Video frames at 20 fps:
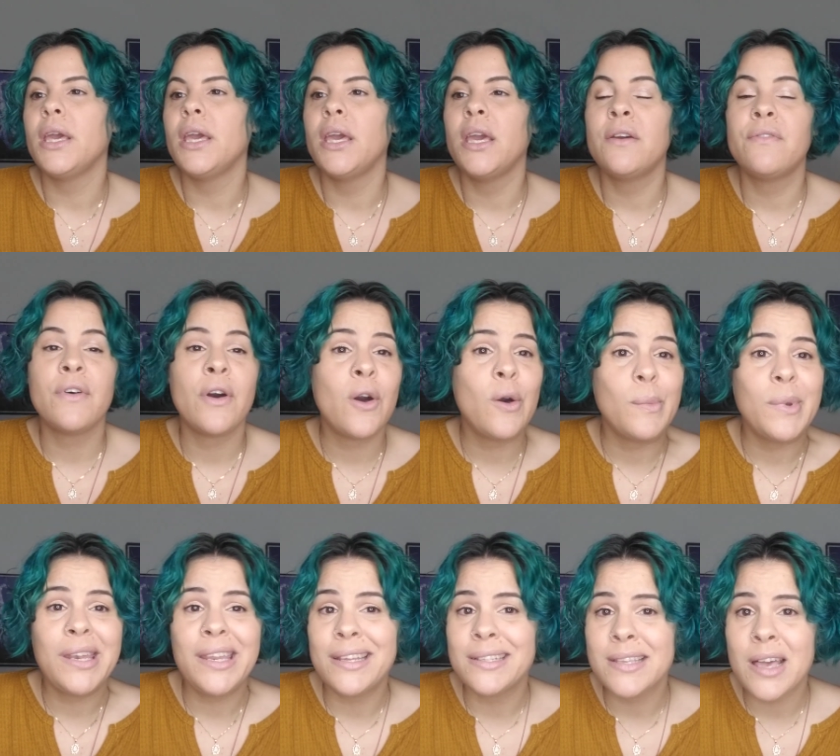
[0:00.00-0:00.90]
if a homie
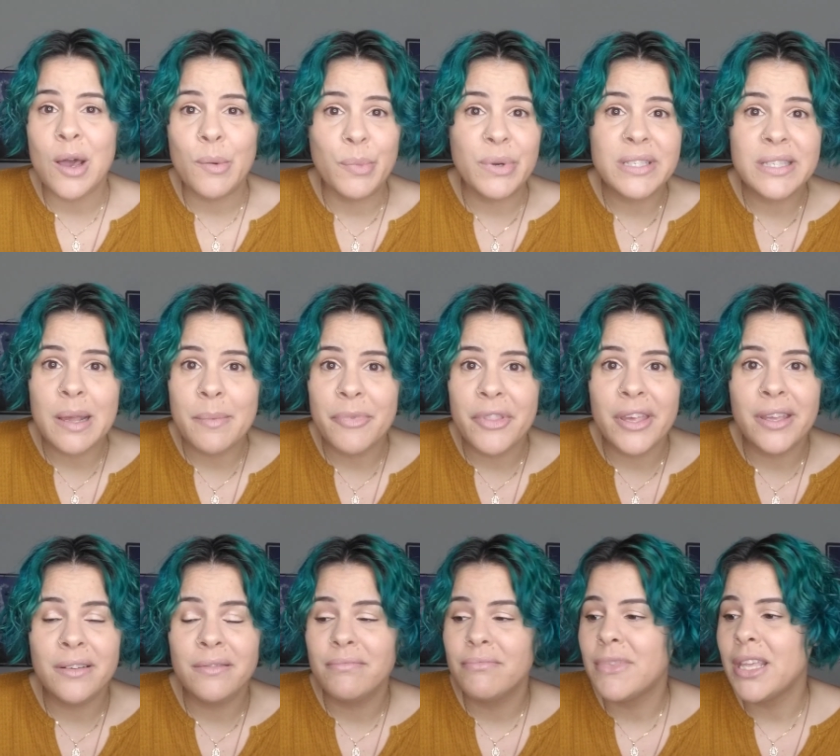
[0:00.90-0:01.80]
needs help with
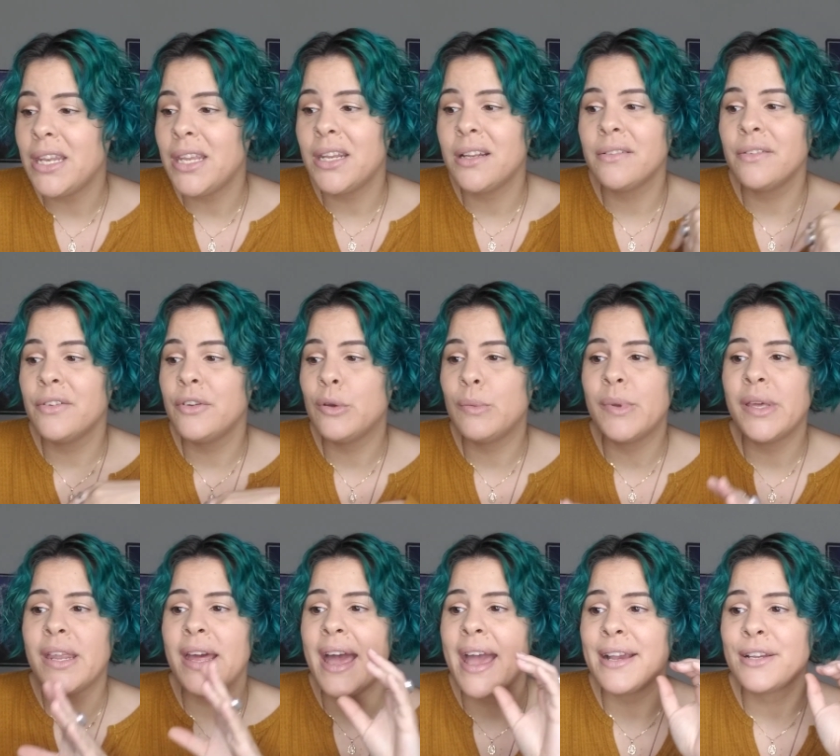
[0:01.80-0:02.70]
something, they need a little bit
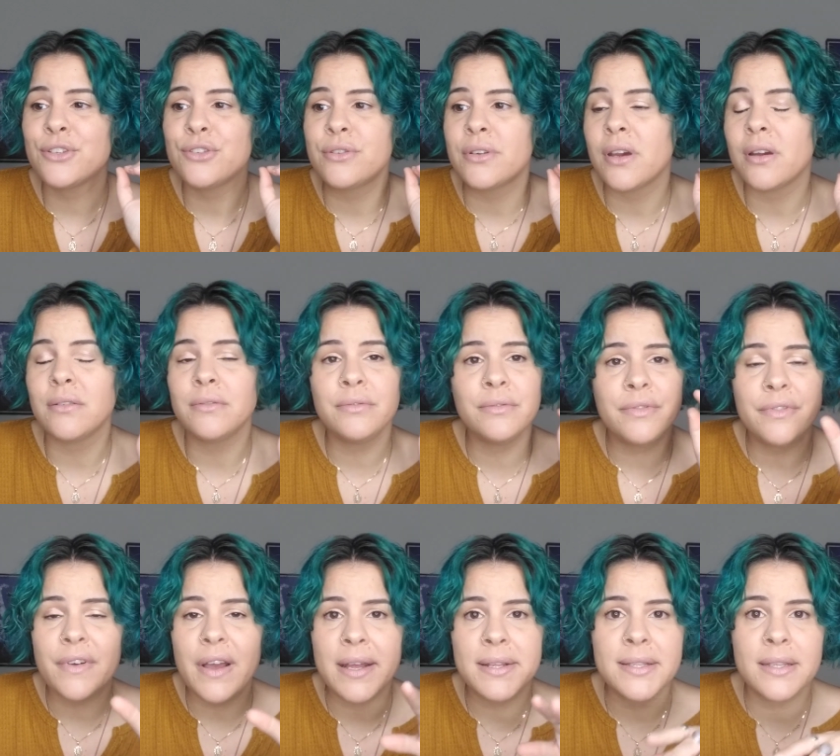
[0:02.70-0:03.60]
of extra oomph
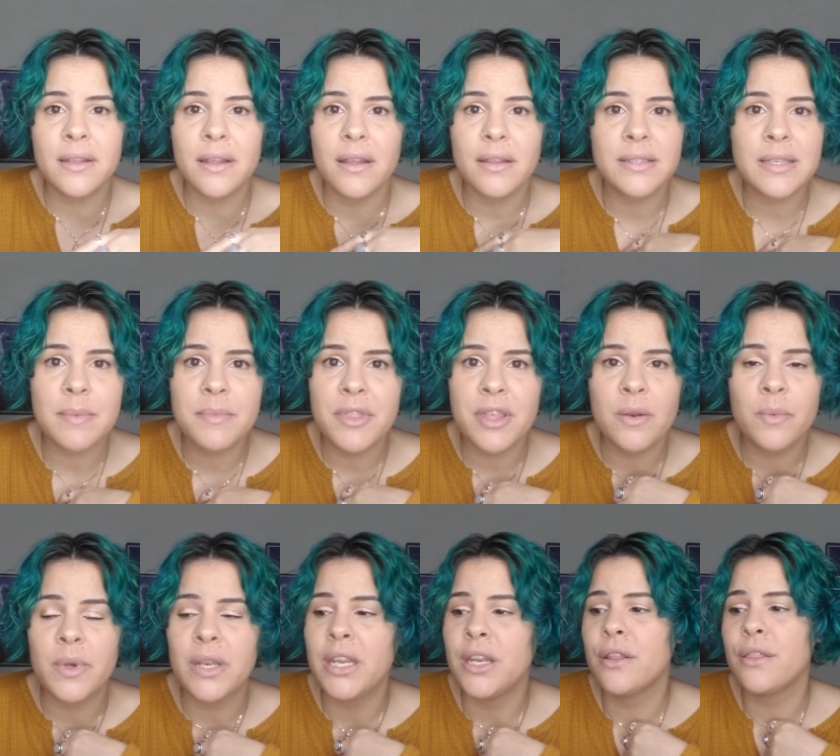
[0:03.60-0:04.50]
on something,
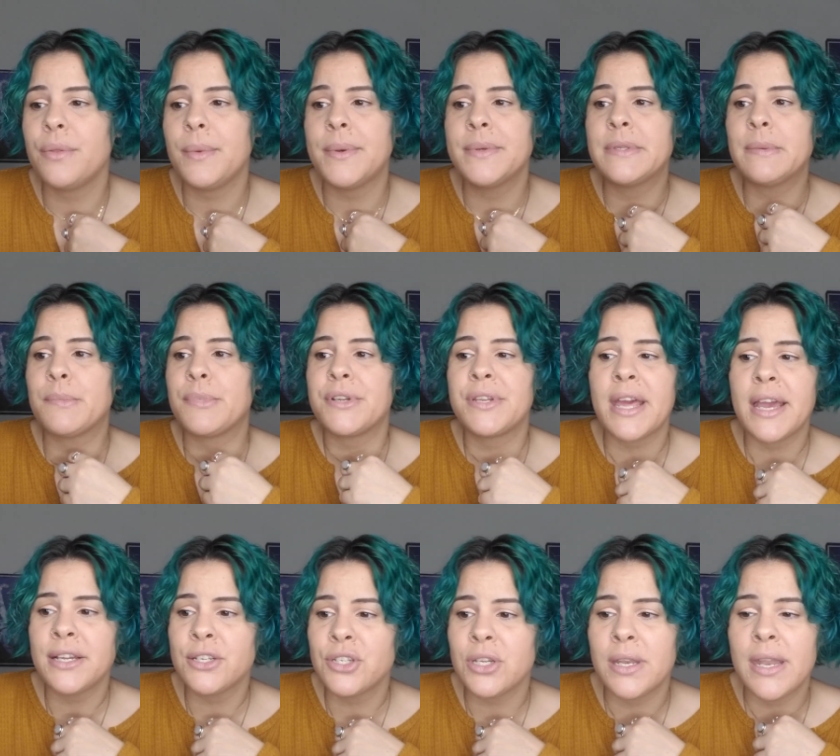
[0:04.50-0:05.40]
we need to throw some
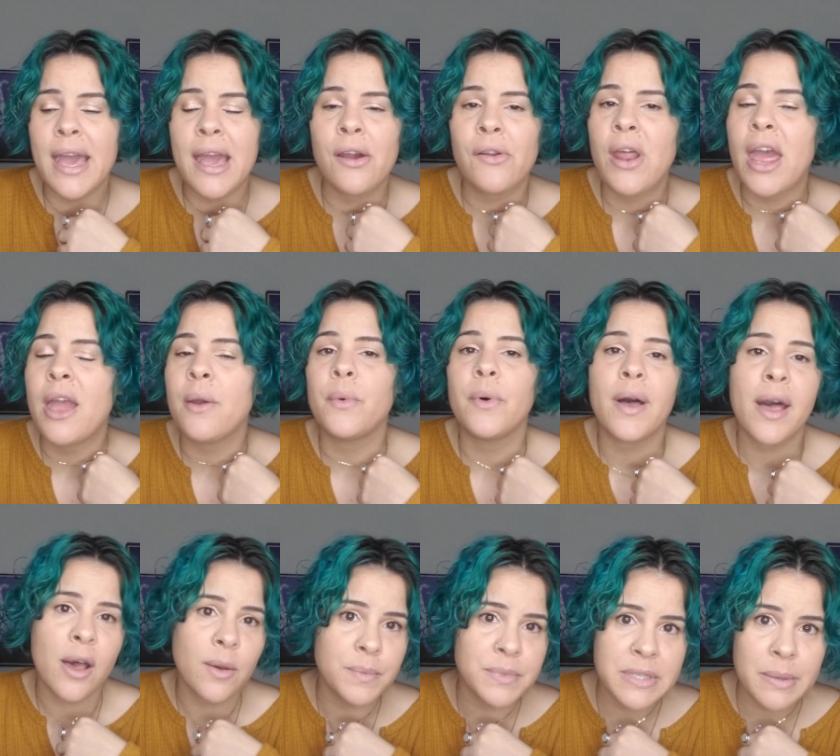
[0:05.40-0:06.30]
protection down, I will
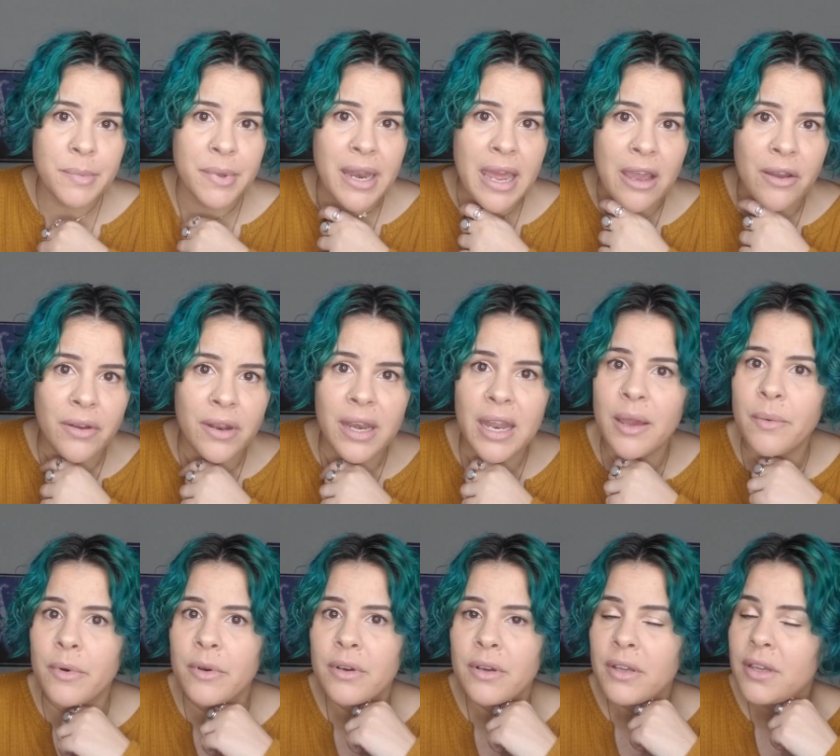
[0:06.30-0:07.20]
help someone out and I
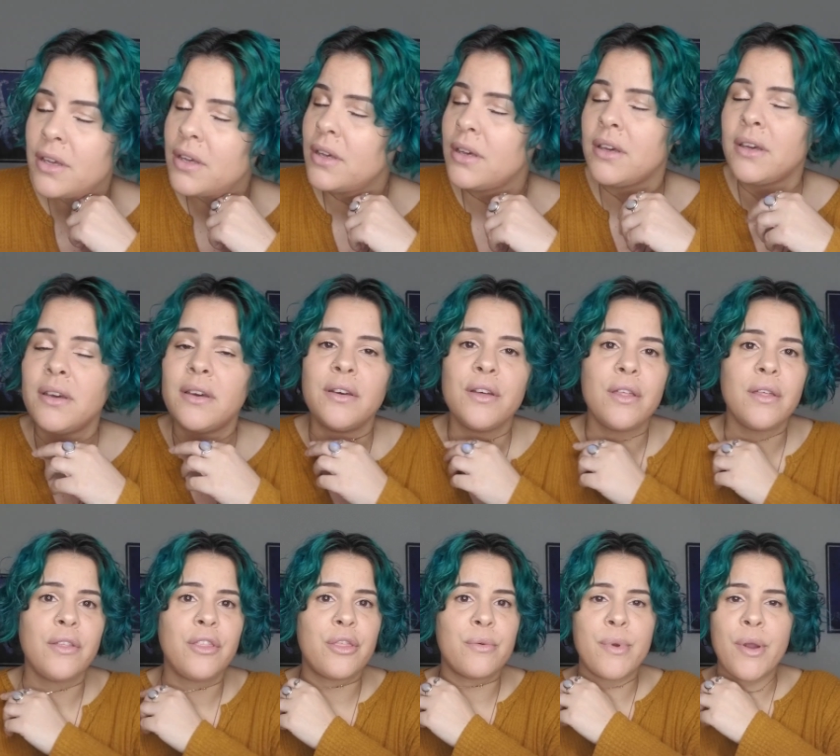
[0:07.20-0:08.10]
will
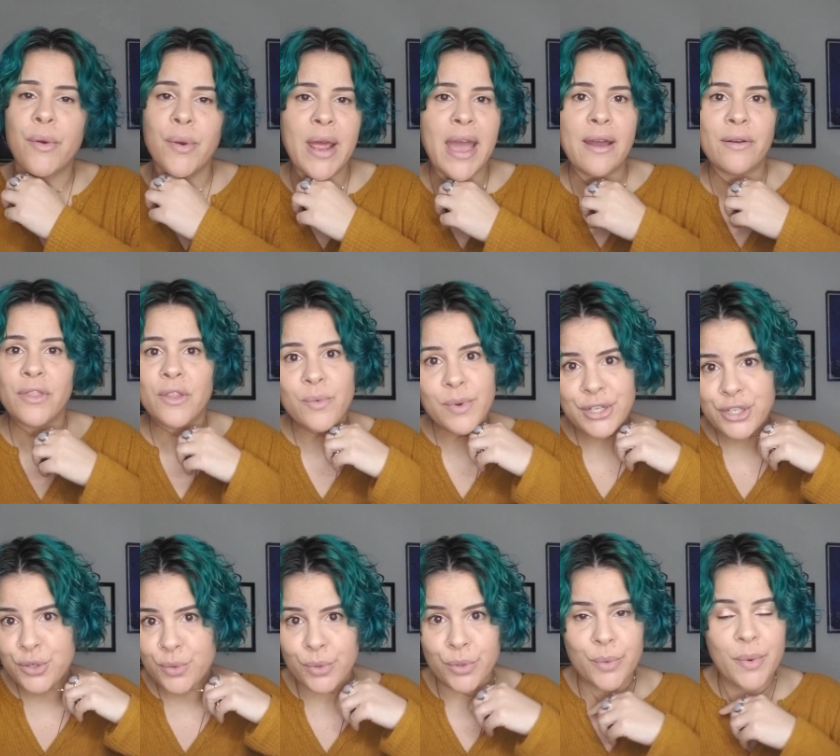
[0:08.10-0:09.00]
throw down the
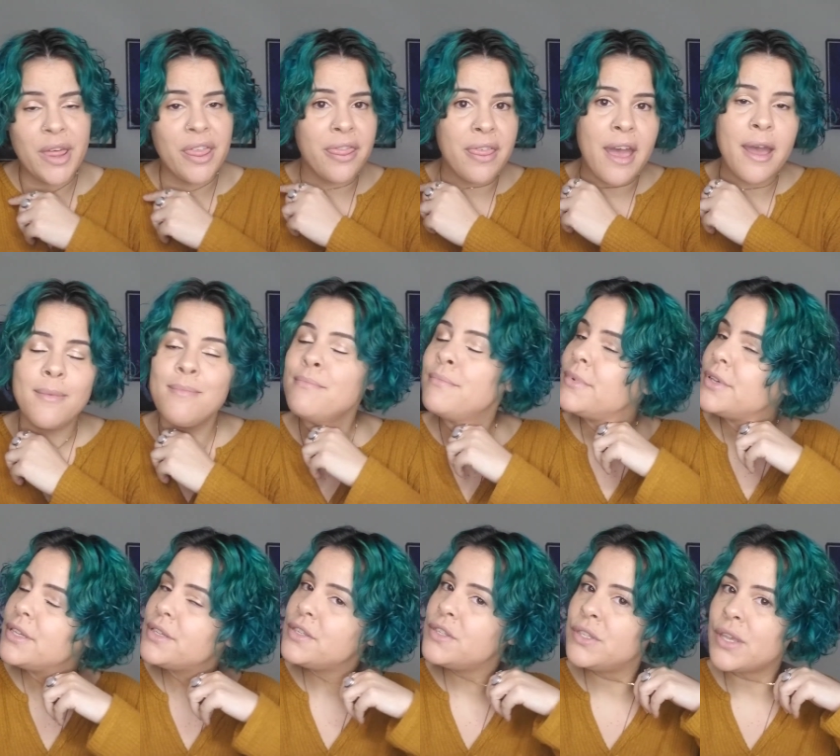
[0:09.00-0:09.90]
ritual with them.
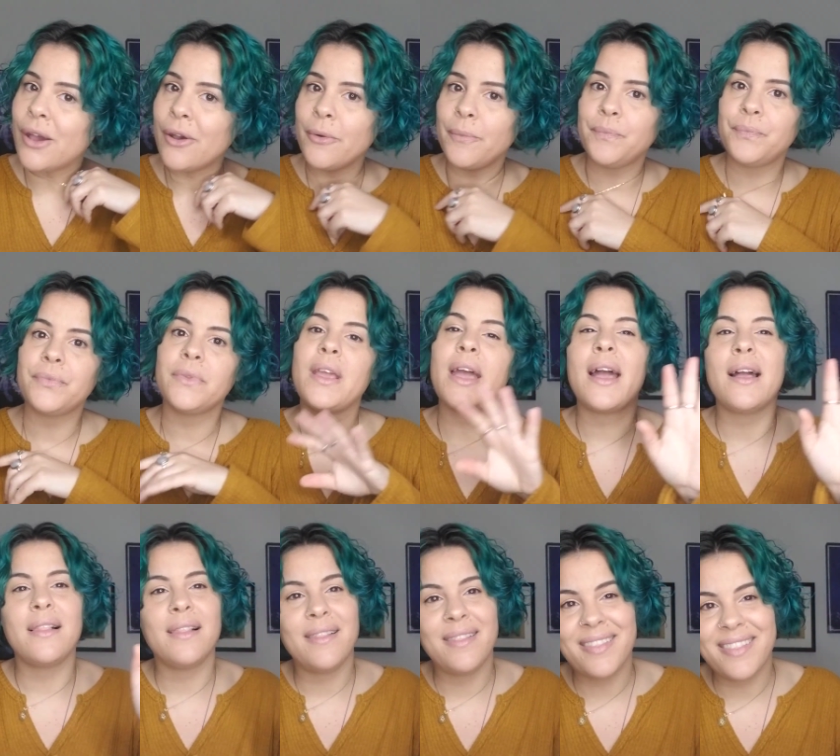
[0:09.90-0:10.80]
So,
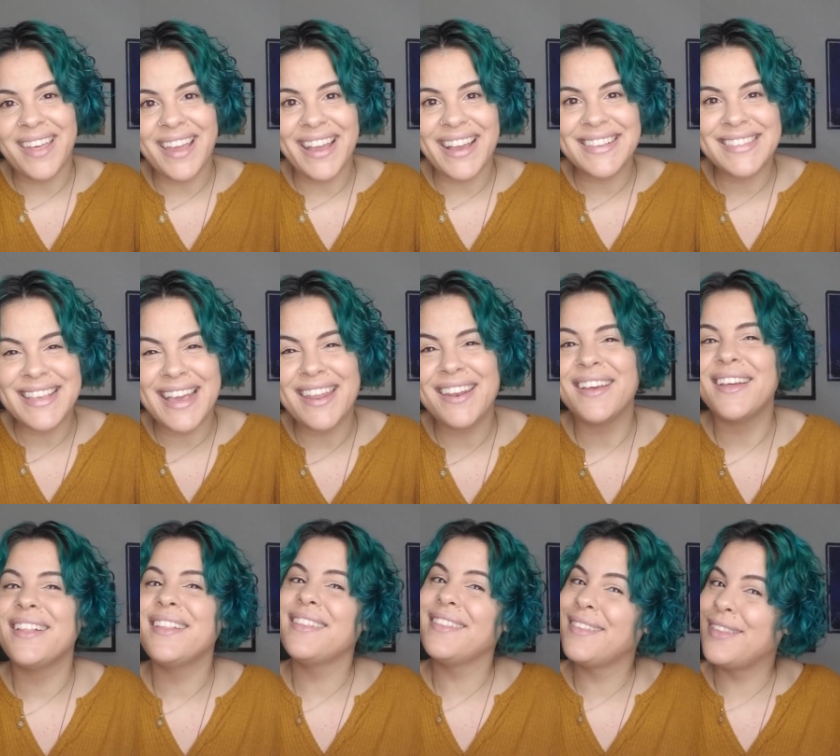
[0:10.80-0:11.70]
like I said,
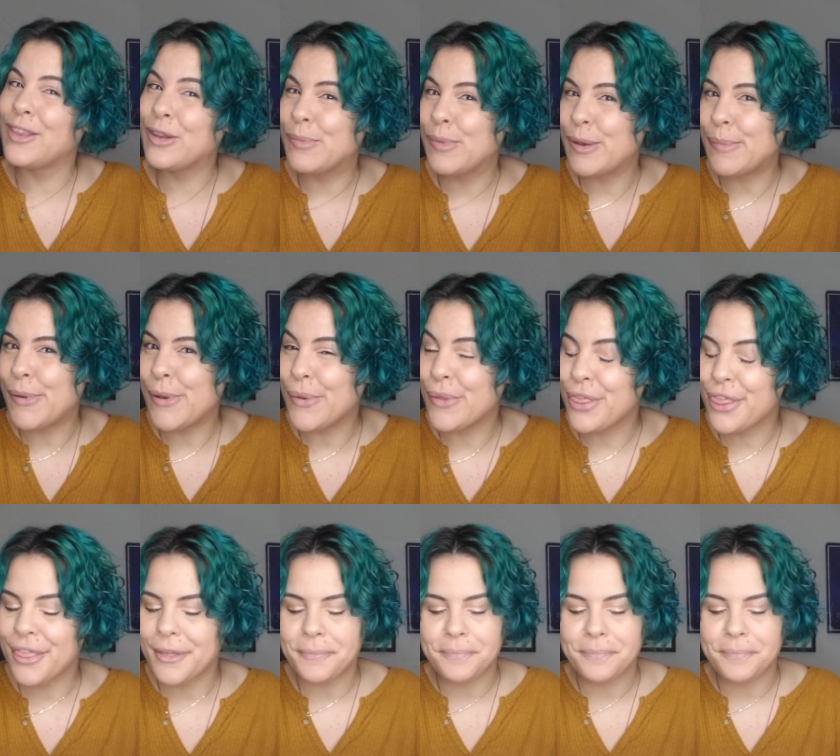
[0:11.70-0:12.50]
a little bit of both.